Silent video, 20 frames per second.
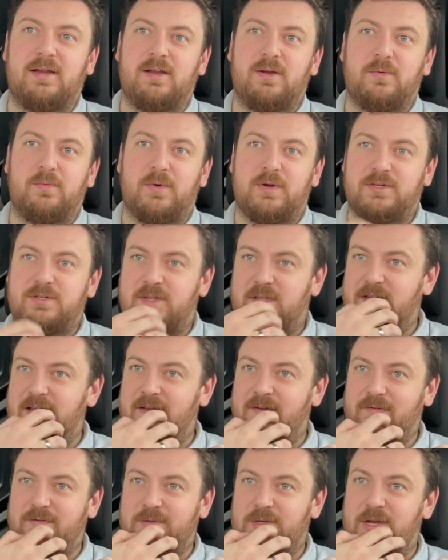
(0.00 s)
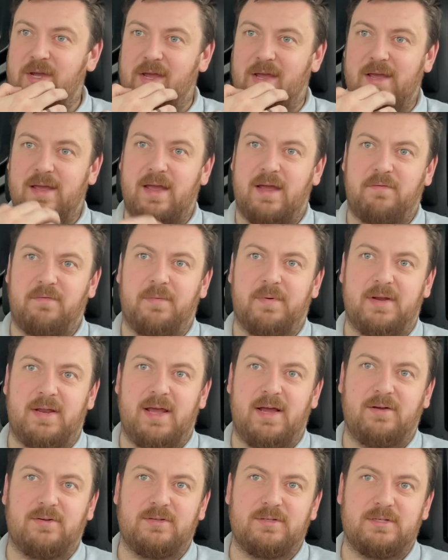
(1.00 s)
which they give to everybody
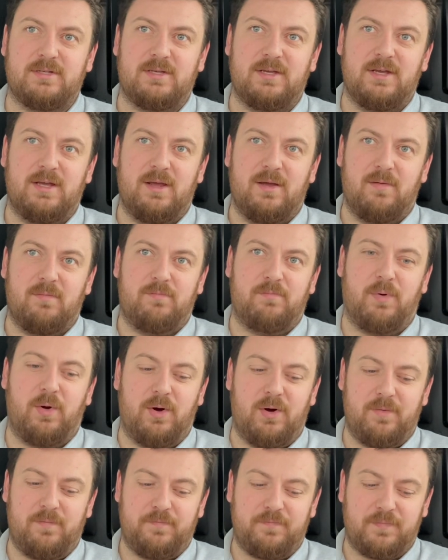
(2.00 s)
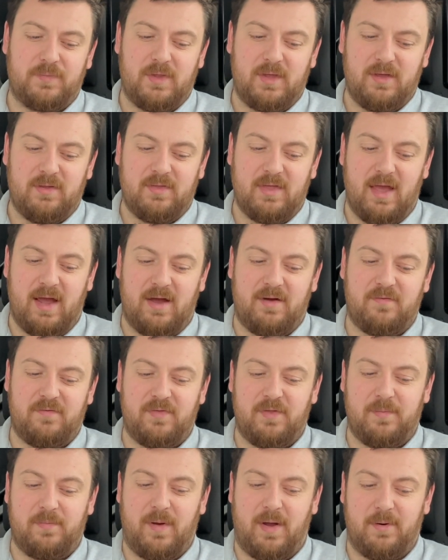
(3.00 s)
else, but they have
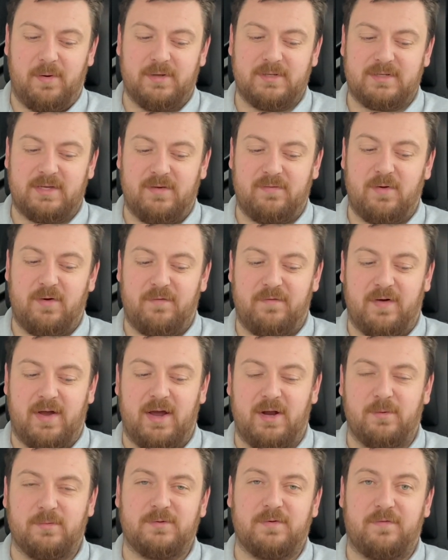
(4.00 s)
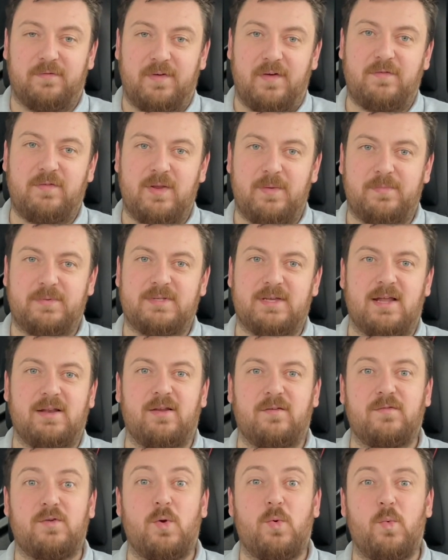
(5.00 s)
the power to give you a fine up to 50%
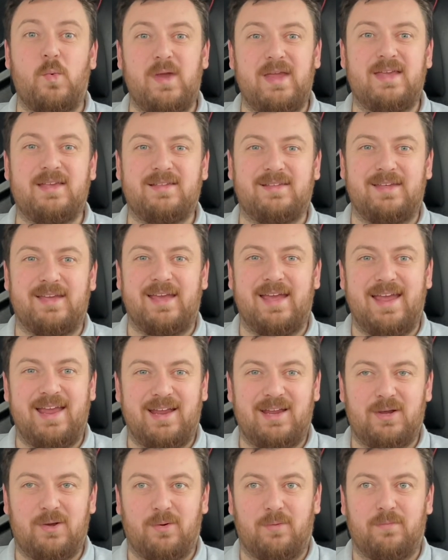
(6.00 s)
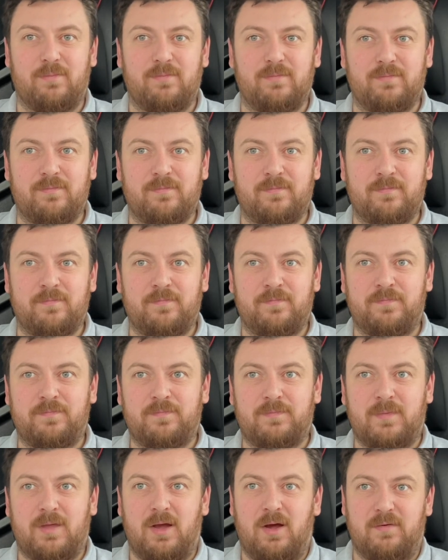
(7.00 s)
of your weekly income.
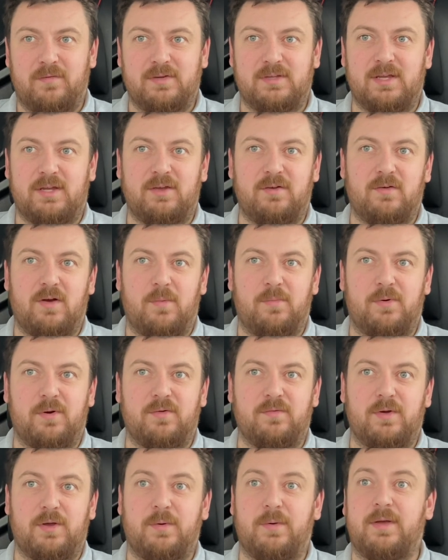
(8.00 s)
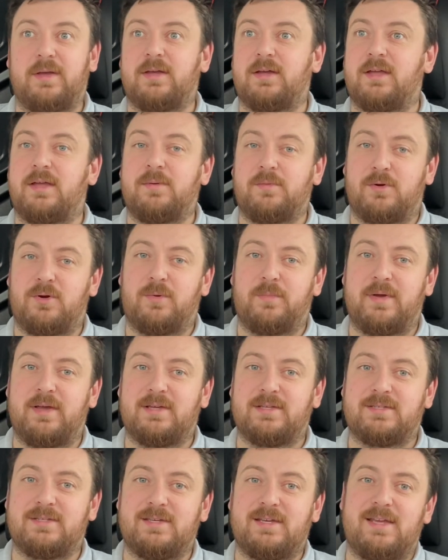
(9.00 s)
Obviously, you've got to prove what your weekly income
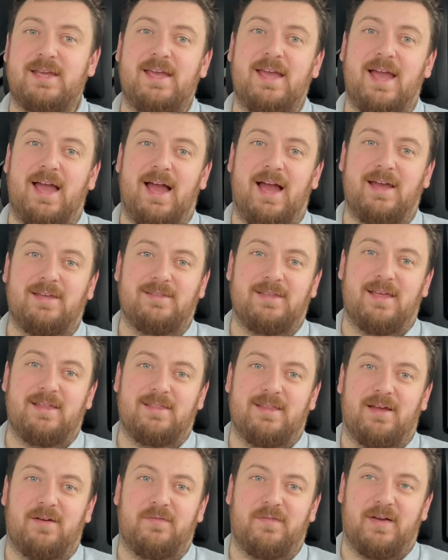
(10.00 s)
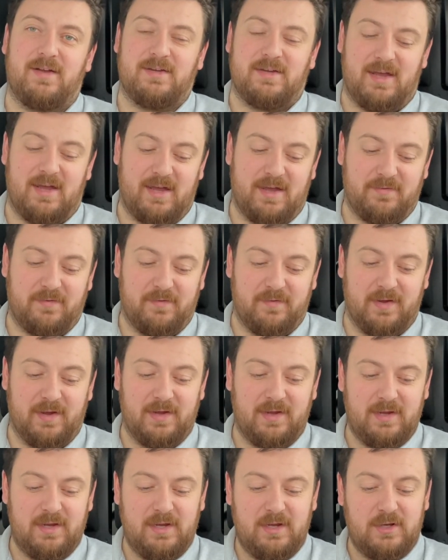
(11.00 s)
is, and then they'll fine you half of it.
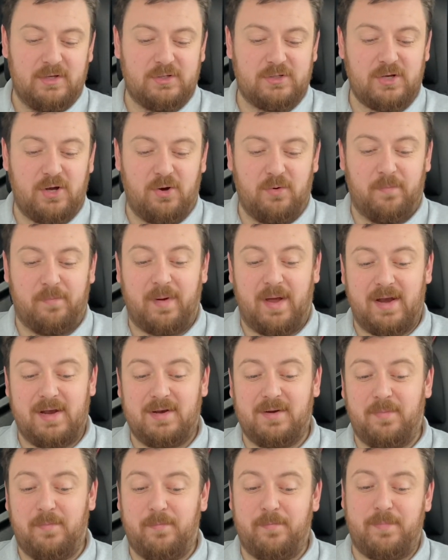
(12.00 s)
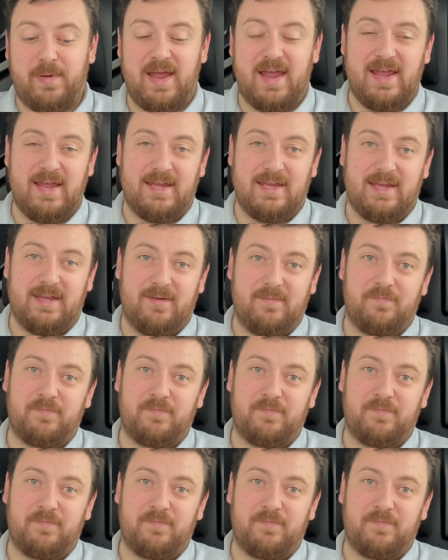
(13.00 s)
So band B